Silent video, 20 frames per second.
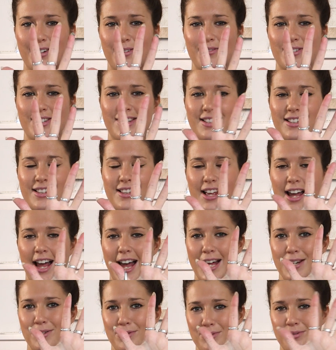and obviously the
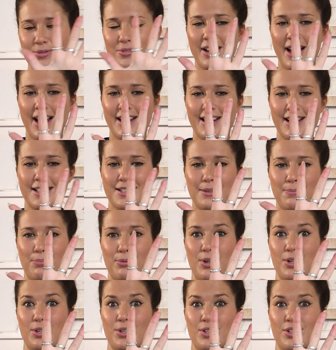handle, and that's the
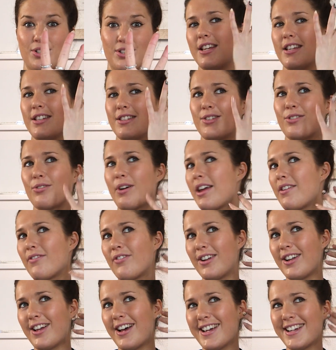brush. It's great
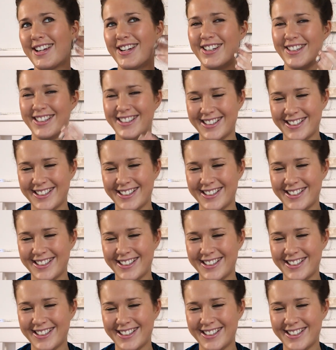for like,